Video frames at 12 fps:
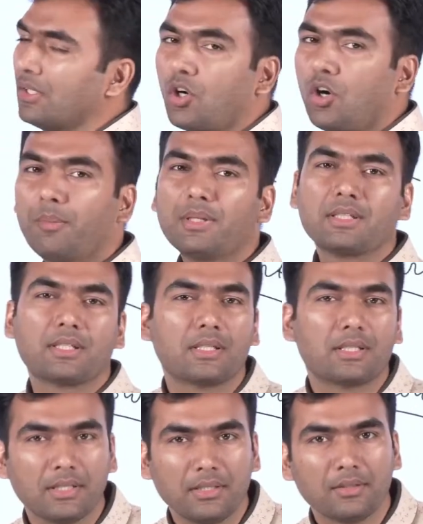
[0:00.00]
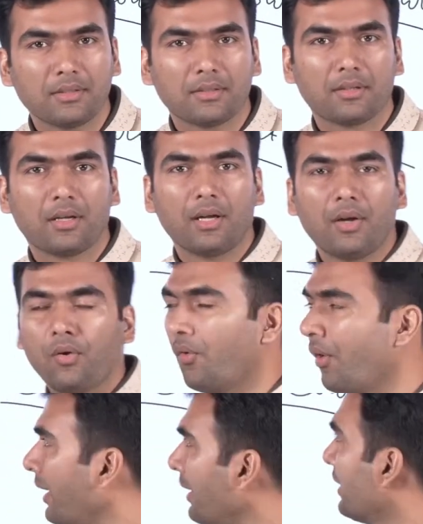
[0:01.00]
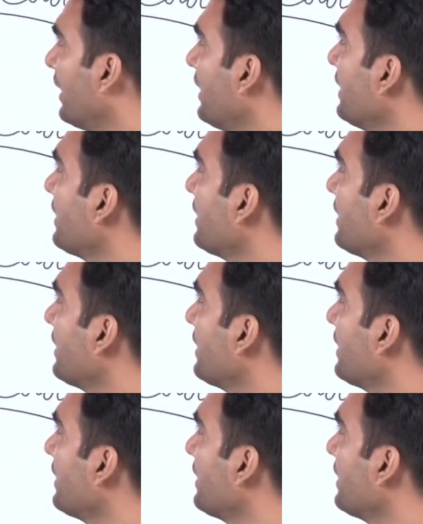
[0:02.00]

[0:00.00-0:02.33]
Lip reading: common citizen, and there is